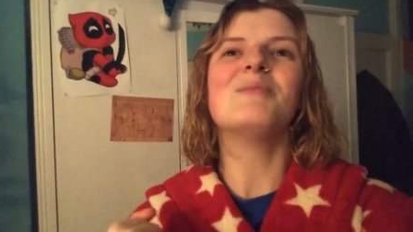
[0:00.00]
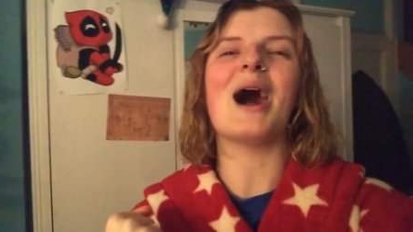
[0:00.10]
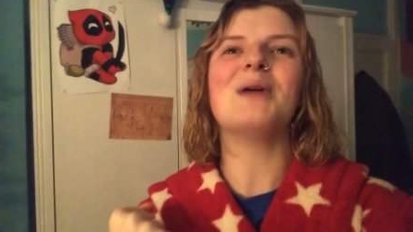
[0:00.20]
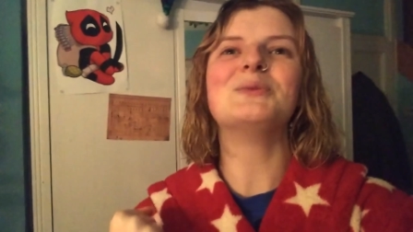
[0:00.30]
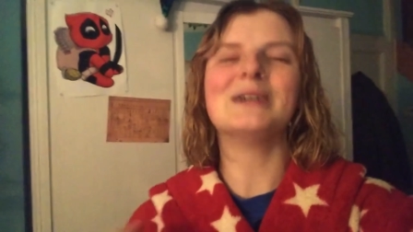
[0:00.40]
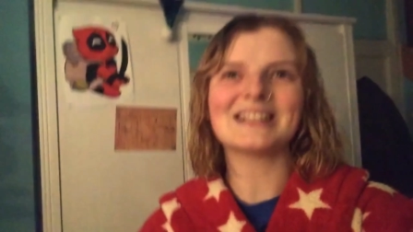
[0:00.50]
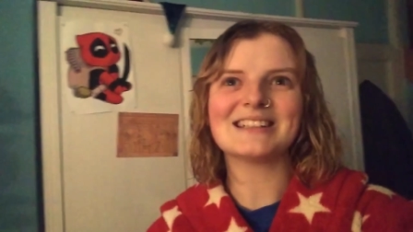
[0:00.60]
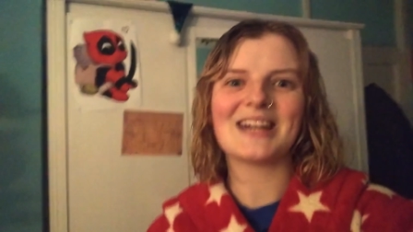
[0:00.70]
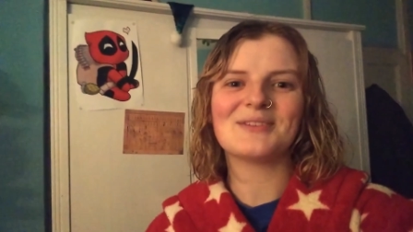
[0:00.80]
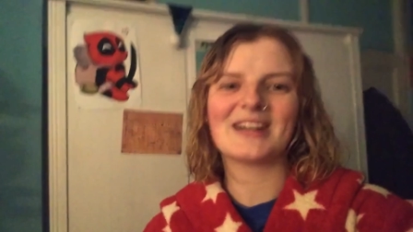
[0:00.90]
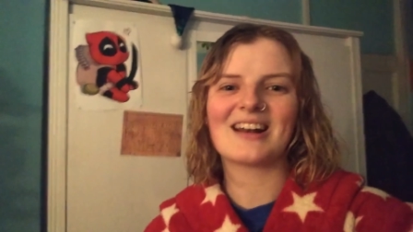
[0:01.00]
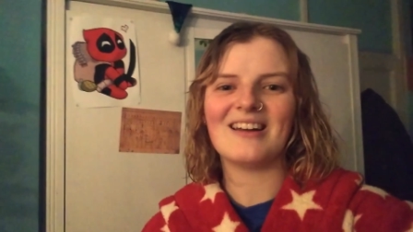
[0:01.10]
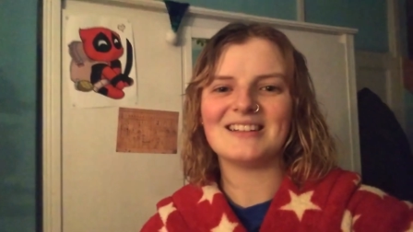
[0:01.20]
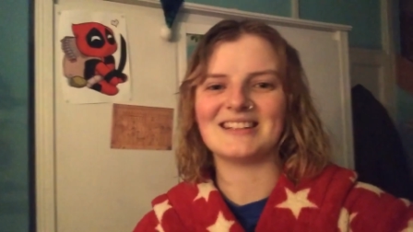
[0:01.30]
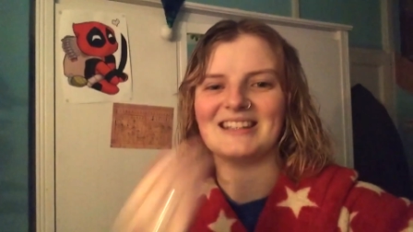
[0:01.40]
but I whittle down my
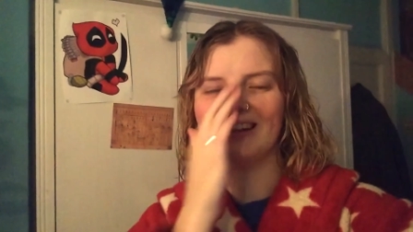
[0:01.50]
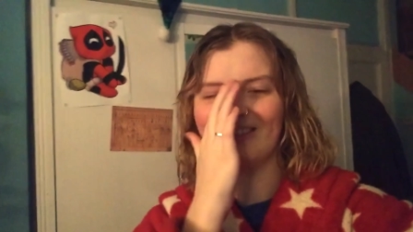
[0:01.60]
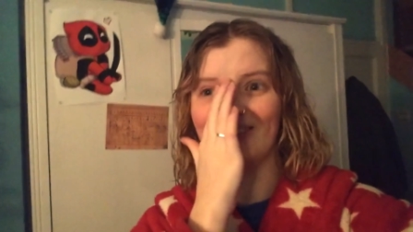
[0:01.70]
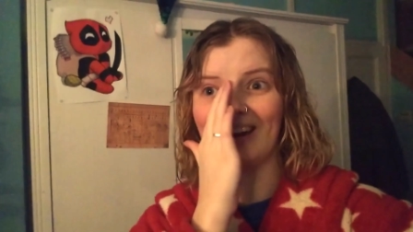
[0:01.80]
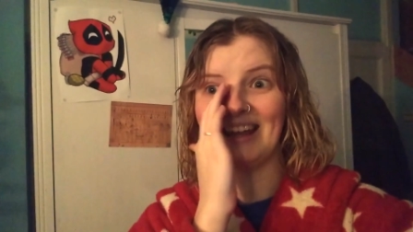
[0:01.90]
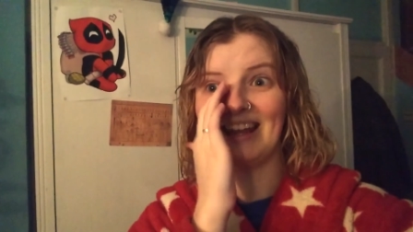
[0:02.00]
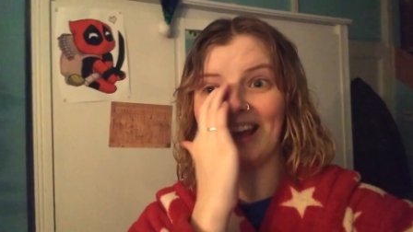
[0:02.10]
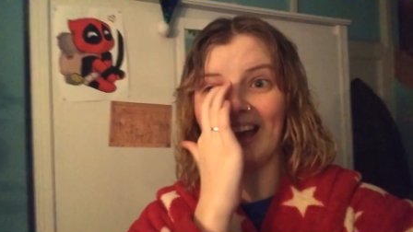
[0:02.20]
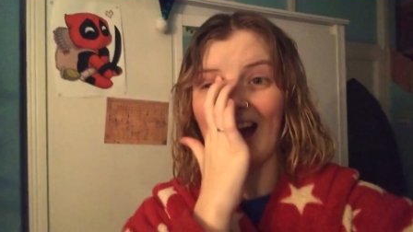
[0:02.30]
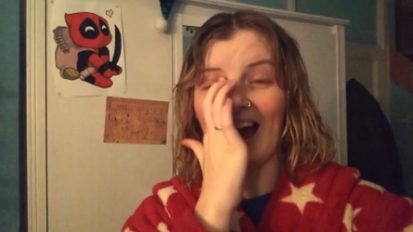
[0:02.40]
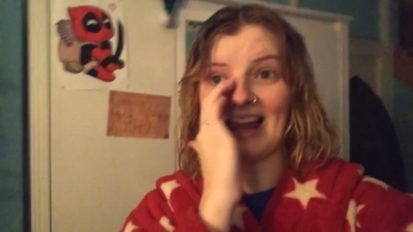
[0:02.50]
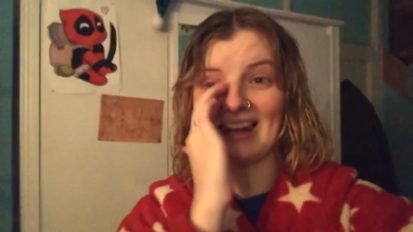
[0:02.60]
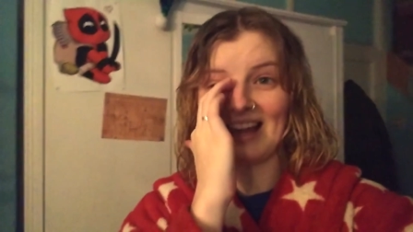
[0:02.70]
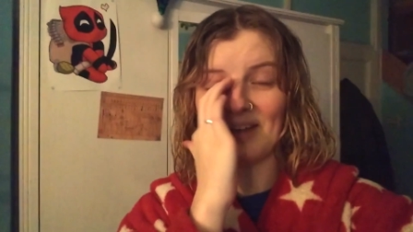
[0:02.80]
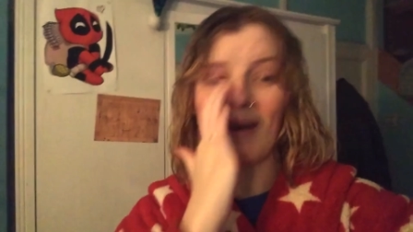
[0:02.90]
closet, right,
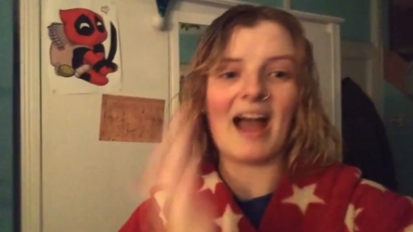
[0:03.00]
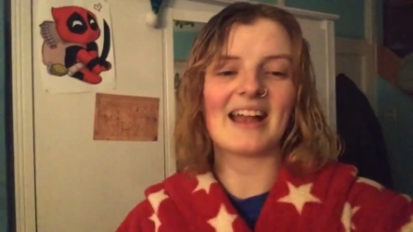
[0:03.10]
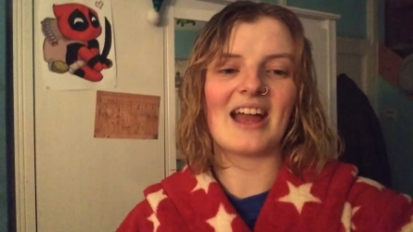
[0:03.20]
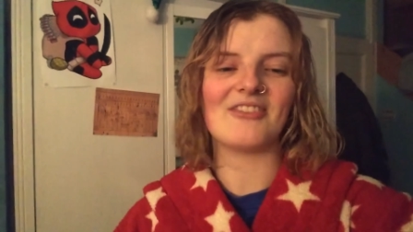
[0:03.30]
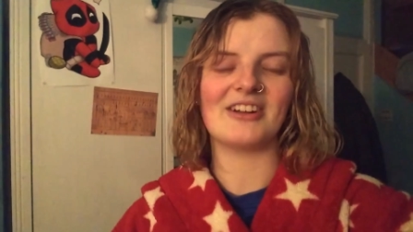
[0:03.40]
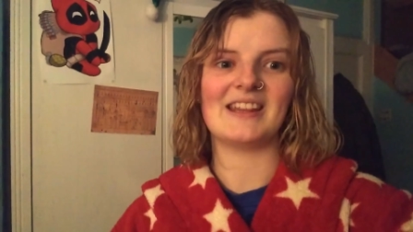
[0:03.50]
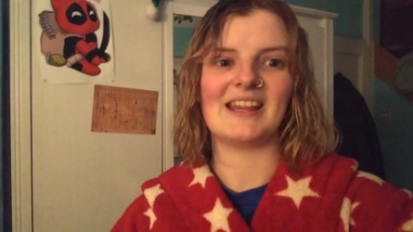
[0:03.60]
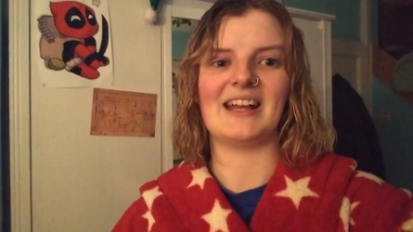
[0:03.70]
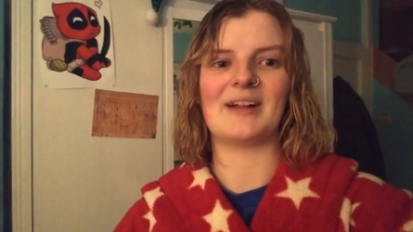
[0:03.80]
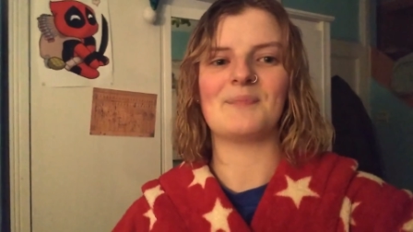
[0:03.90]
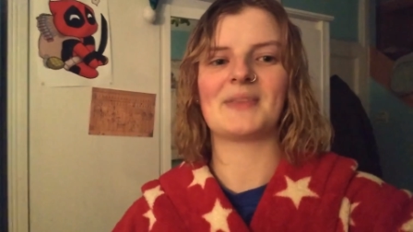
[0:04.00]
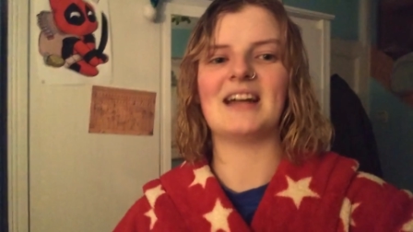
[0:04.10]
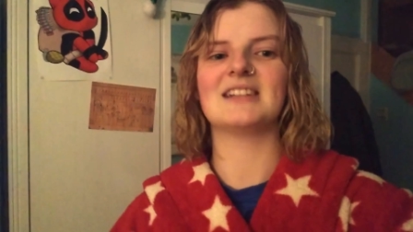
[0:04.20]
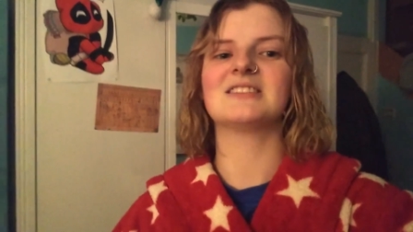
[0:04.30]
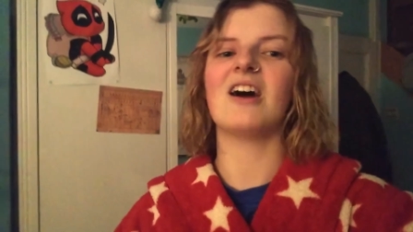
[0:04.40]
and I pack everything,
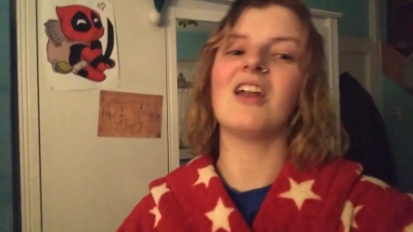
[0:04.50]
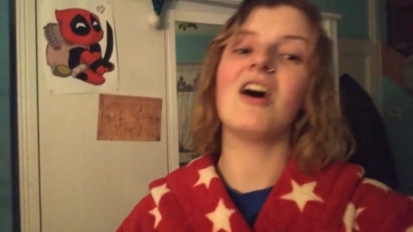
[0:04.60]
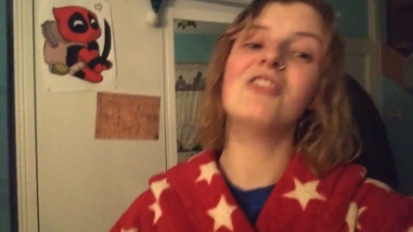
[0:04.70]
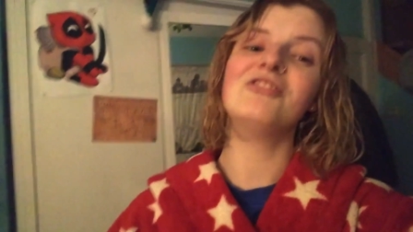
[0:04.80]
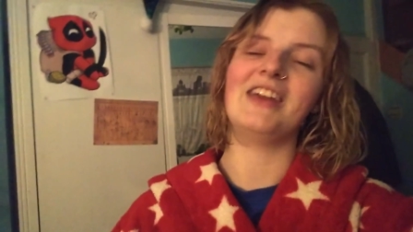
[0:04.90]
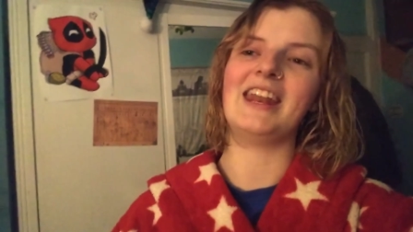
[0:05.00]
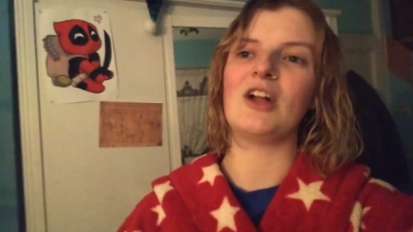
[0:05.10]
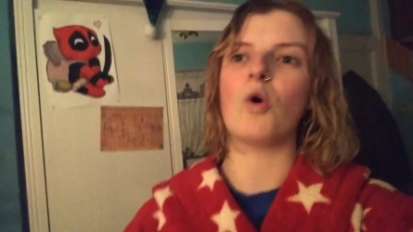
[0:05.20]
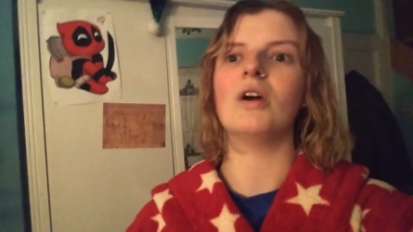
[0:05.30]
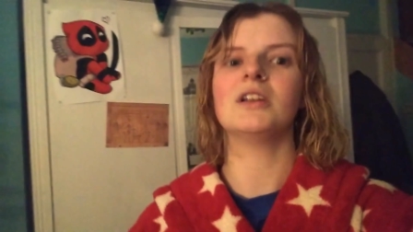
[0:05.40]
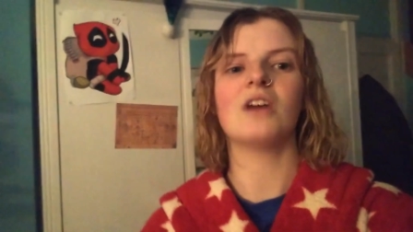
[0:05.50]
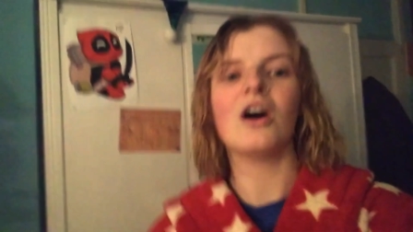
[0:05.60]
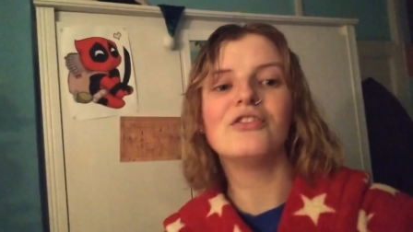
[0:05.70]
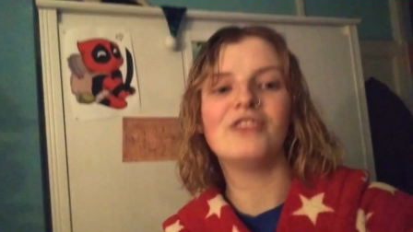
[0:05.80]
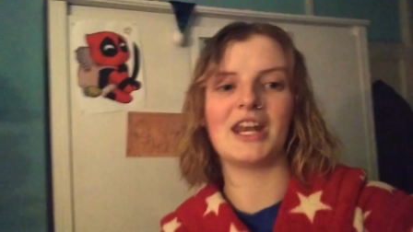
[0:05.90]
and it's not all fitting, or it's
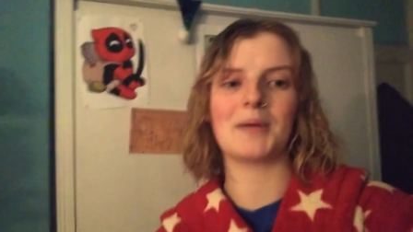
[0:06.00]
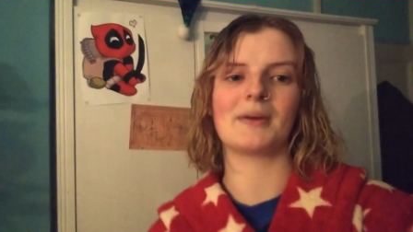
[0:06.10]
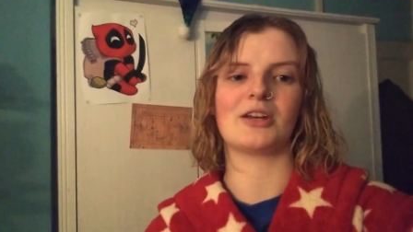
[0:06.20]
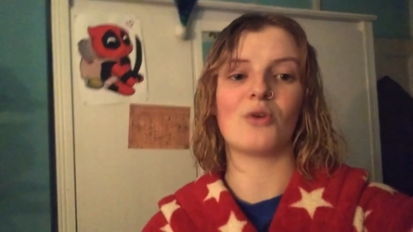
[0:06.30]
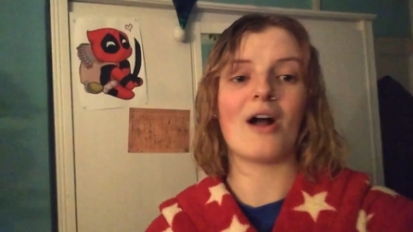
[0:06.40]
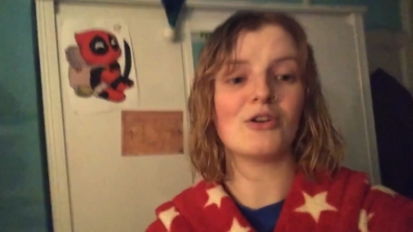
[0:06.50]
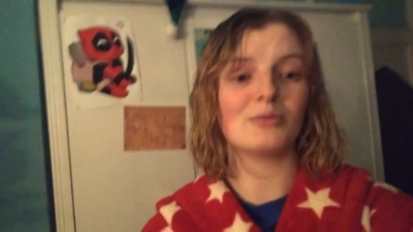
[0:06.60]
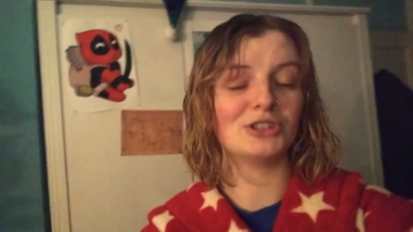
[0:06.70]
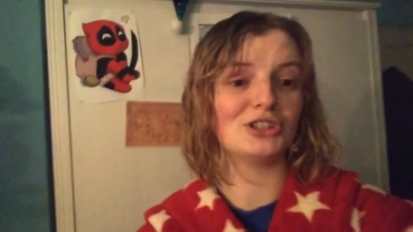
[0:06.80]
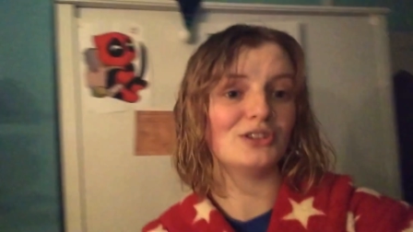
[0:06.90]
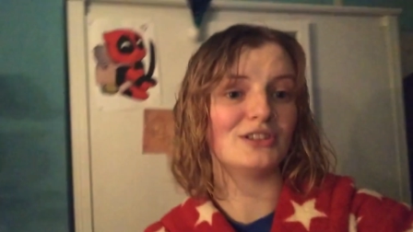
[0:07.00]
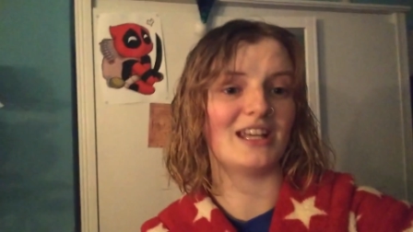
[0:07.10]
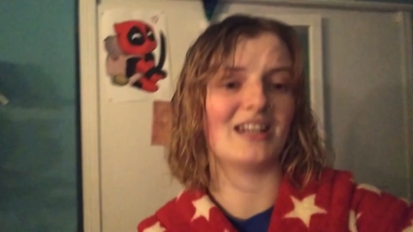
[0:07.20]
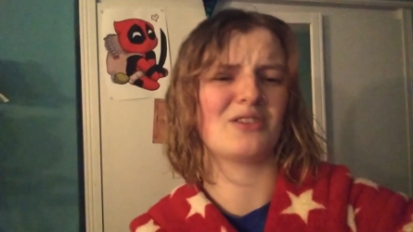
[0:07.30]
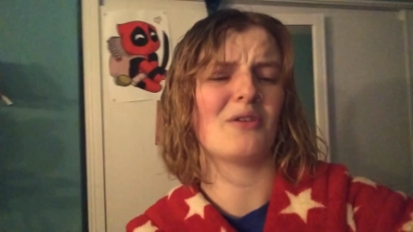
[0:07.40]
all fitting, but I don't have all my shoes
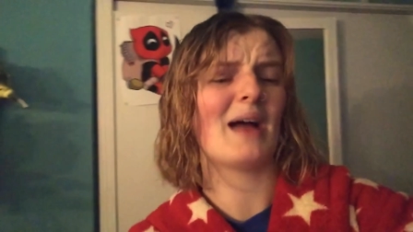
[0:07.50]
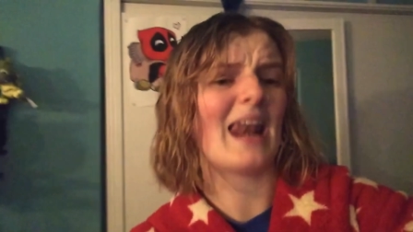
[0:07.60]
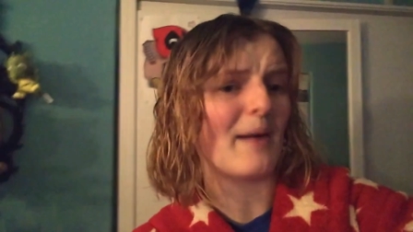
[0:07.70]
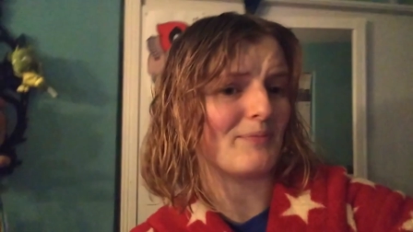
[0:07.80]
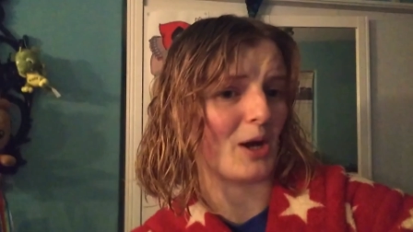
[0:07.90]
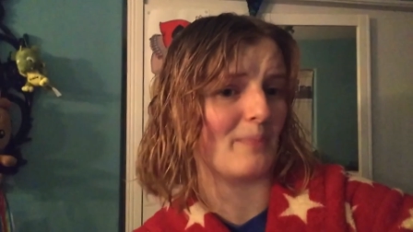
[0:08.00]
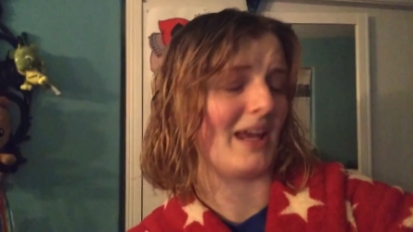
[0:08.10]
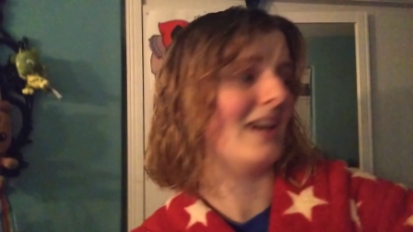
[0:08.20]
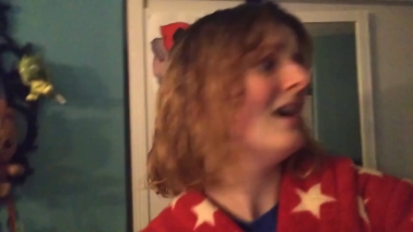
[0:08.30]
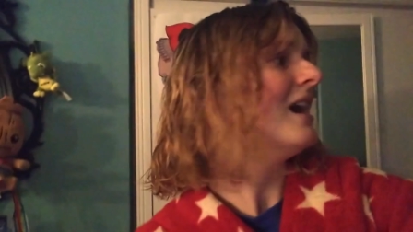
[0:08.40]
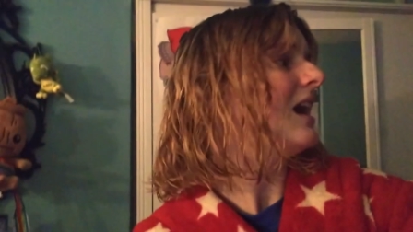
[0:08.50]
in, I don't have my laptop in,